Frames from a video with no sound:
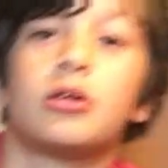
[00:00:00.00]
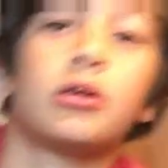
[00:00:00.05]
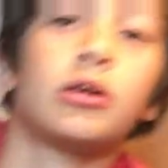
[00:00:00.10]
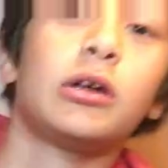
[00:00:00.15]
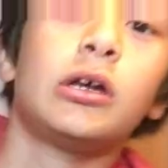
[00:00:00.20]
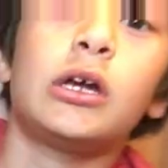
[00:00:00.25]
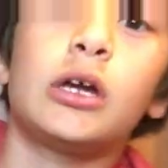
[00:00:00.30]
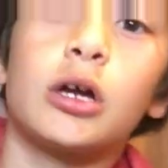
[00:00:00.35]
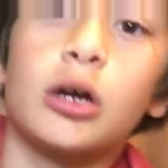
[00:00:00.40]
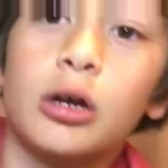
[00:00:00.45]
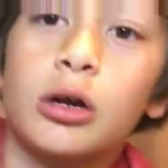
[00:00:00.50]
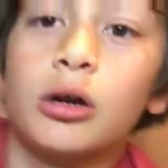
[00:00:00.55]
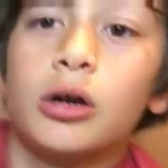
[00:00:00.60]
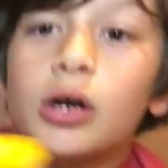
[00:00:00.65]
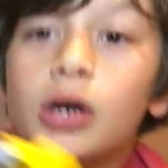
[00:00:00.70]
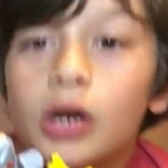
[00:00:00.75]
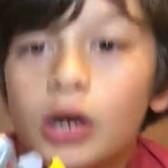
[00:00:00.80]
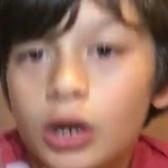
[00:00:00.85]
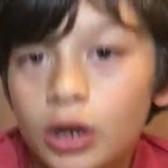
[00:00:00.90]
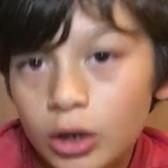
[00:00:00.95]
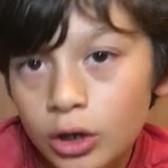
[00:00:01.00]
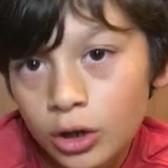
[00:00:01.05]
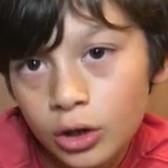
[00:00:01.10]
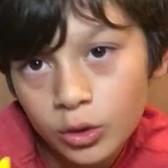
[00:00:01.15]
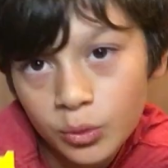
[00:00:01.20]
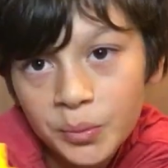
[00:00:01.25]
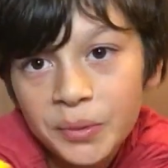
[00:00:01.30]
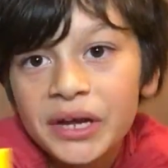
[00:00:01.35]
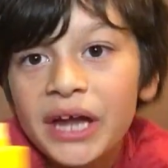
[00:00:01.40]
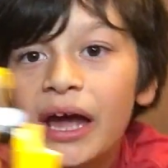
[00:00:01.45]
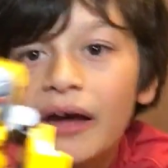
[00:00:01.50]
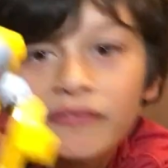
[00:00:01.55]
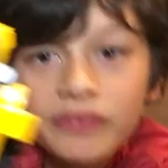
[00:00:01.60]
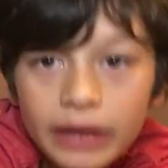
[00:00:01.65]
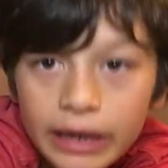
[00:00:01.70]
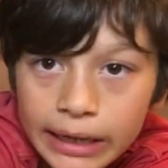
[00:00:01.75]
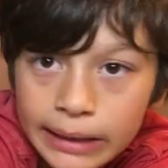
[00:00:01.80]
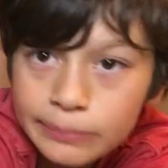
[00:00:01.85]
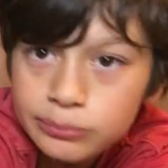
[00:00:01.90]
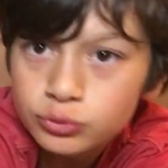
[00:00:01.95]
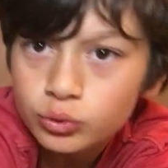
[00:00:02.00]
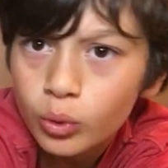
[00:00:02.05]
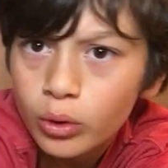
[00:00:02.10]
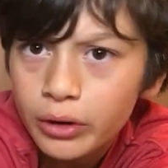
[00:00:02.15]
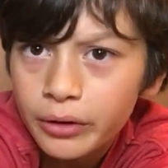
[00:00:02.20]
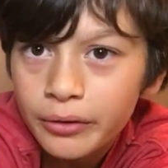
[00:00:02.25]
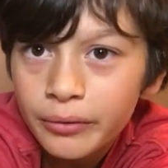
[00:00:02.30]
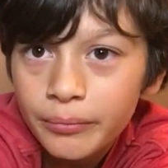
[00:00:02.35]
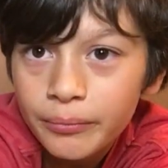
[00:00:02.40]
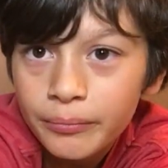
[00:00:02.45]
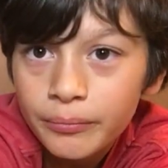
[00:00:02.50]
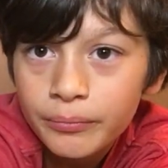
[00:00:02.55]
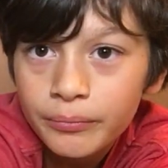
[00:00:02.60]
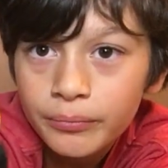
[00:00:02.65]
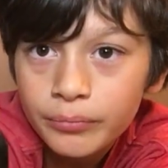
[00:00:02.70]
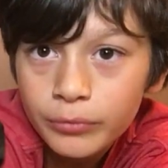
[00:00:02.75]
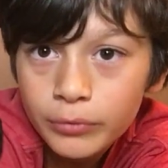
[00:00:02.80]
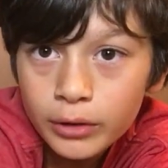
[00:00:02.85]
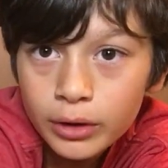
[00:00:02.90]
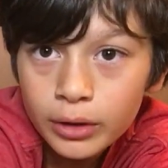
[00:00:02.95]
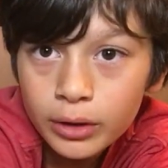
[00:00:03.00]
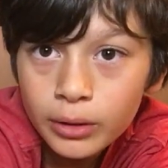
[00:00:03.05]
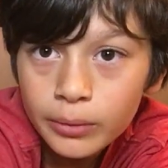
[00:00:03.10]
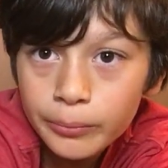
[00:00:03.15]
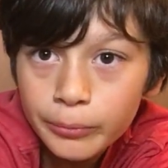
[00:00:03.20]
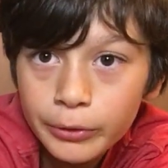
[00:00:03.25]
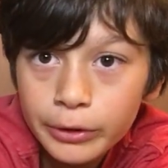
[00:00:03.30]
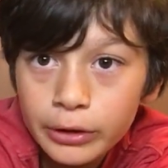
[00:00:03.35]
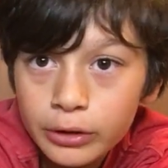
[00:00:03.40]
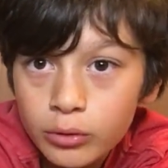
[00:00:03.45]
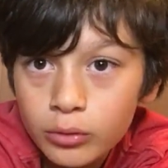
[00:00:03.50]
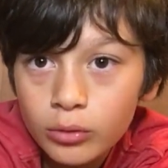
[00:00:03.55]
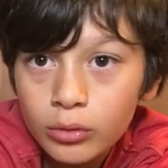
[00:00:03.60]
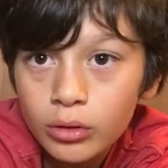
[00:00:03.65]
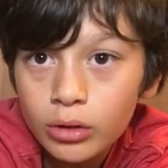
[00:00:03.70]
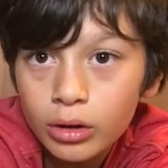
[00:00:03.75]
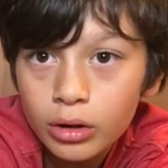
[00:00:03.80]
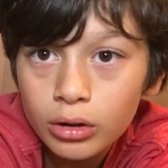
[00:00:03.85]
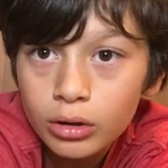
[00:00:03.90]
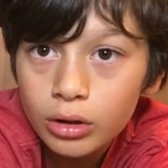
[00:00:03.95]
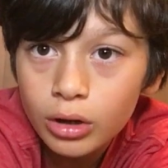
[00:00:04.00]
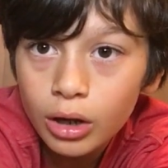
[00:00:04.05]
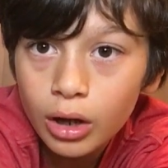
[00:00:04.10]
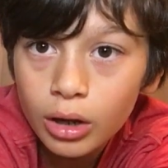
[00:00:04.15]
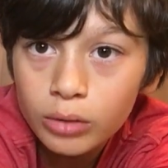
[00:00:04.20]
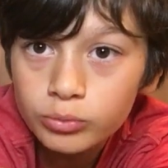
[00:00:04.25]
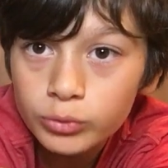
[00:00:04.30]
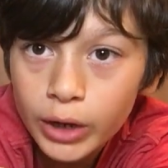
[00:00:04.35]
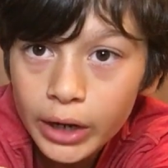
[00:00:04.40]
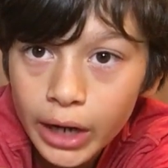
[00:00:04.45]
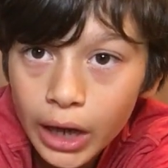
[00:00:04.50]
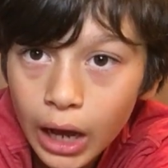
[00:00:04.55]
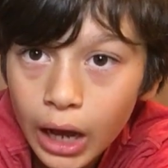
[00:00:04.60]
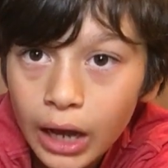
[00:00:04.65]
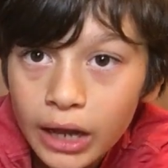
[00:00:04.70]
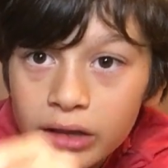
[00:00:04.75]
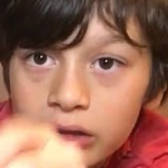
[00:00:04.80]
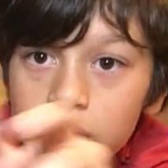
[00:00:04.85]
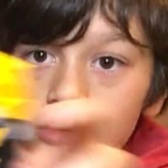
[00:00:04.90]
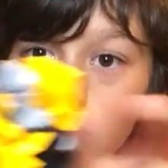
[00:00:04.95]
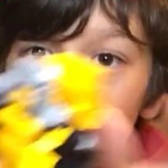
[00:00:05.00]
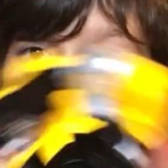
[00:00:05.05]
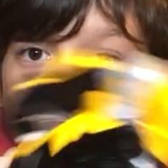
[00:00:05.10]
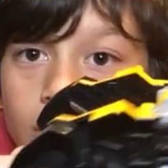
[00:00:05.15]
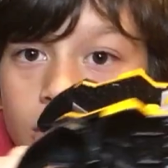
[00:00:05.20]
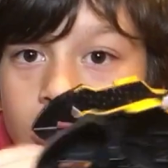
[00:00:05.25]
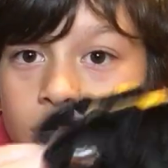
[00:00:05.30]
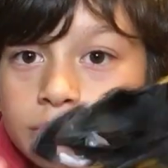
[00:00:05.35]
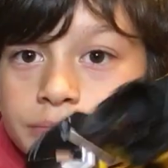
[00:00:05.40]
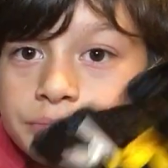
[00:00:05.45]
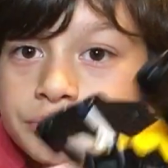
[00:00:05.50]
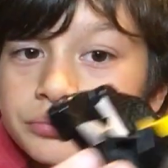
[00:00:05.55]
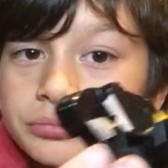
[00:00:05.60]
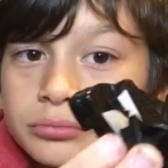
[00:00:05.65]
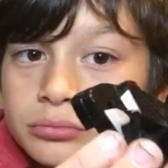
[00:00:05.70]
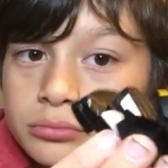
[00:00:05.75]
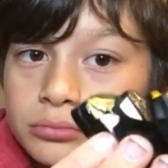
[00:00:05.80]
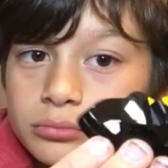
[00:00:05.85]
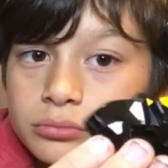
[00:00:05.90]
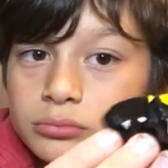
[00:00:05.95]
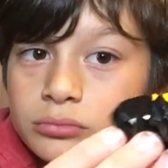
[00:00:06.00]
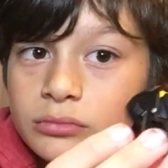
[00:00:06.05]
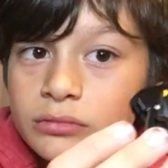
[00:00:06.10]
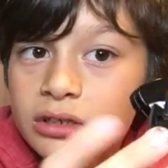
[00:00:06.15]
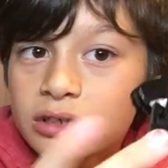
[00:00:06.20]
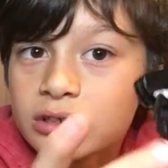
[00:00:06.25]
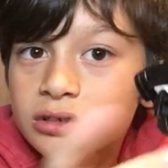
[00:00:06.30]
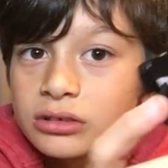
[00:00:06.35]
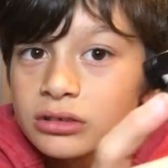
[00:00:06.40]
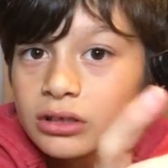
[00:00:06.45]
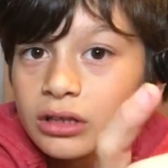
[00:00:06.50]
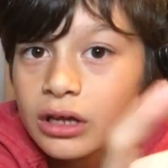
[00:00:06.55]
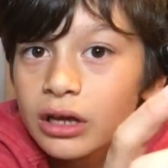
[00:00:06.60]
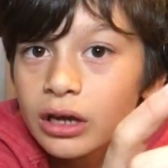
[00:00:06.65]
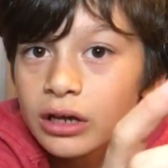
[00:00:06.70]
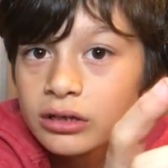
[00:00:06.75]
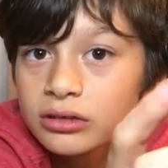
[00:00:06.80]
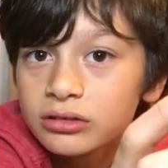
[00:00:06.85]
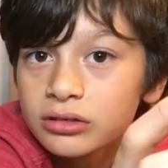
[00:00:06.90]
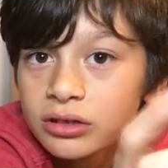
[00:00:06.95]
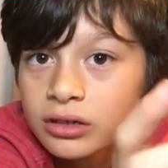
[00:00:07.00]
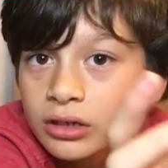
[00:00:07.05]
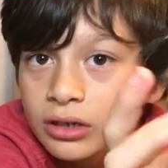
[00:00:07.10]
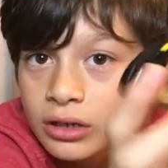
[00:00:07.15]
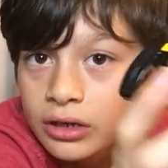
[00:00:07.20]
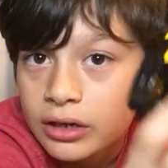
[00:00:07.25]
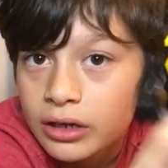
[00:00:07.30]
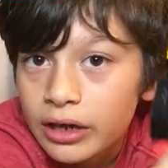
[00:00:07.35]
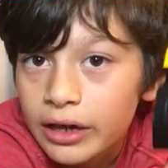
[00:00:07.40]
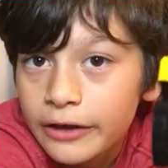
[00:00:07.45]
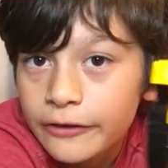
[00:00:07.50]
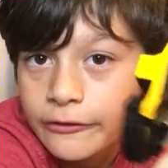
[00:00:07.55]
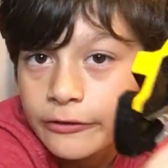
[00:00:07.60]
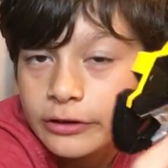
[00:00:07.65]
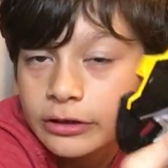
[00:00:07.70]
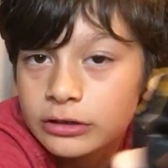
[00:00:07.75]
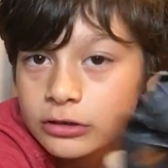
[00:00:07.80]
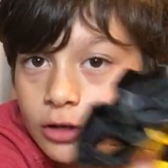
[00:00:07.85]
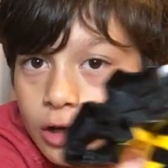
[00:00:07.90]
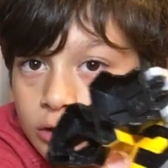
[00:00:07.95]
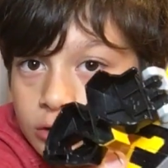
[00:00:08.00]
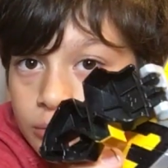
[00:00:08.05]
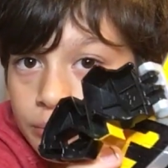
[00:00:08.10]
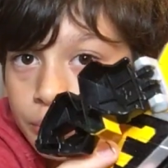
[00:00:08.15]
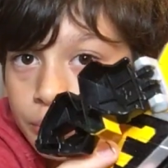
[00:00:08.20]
Here, we have the Ape Zord. Pretty cool red eyes, his legs, and he's got some